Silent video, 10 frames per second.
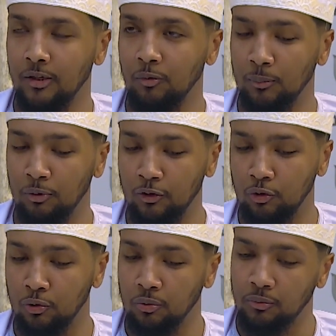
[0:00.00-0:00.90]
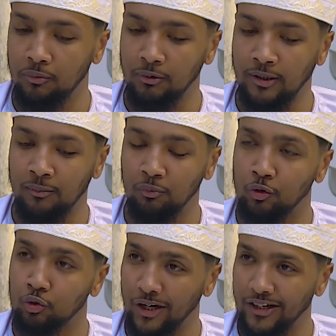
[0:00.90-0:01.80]
political
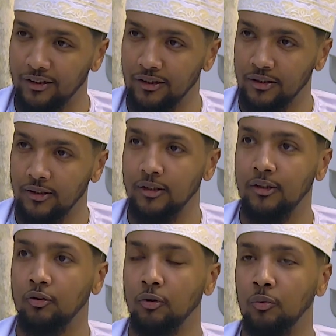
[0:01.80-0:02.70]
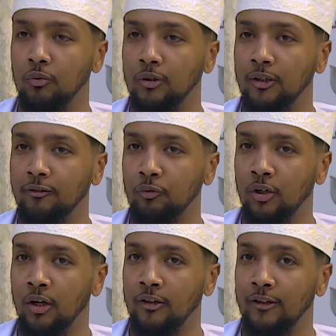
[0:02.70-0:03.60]
restraint. So if
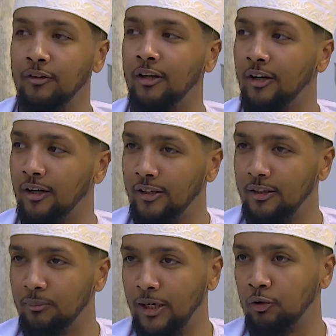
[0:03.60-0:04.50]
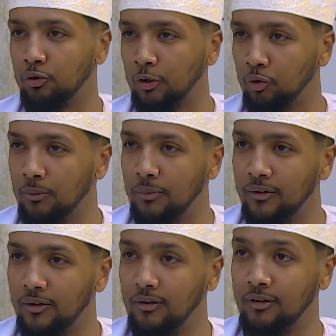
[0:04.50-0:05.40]
there are any bilateral
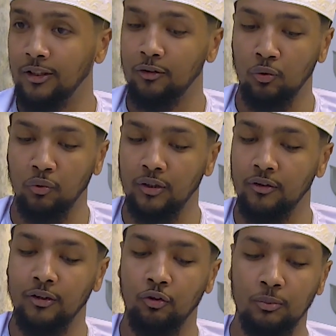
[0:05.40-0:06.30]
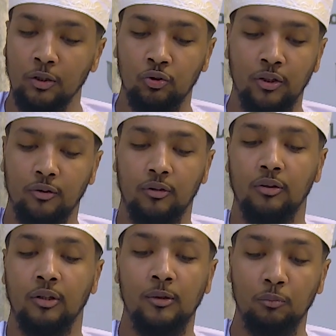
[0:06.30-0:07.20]
agreements, this needs to be addressed,
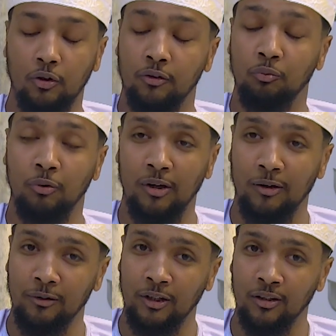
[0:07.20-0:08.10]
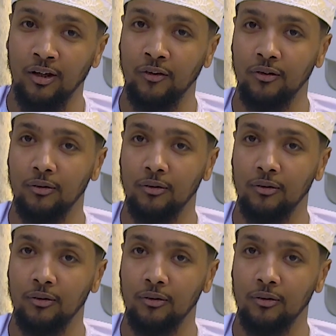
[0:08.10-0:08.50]
because the last